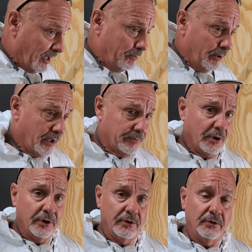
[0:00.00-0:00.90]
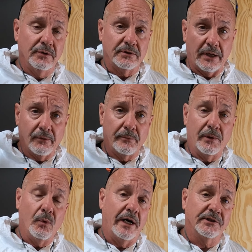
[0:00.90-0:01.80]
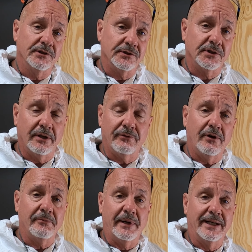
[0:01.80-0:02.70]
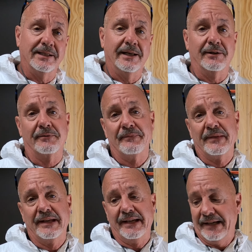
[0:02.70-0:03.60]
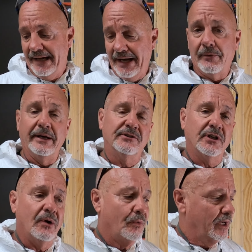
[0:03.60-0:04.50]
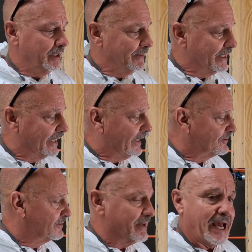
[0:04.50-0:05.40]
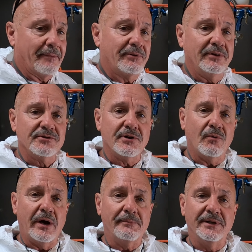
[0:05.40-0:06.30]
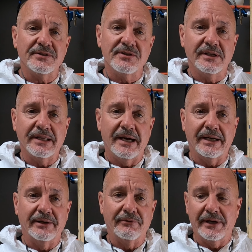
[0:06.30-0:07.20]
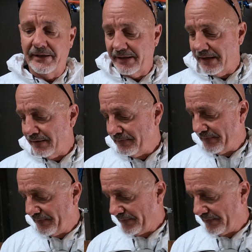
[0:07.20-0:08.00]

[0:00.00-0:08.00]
and I'll pull up the hood too because I don't want to be washing this stuff off my head later. Anyway, so let me get out some naphtha and start wiping this thing down and get ready to go.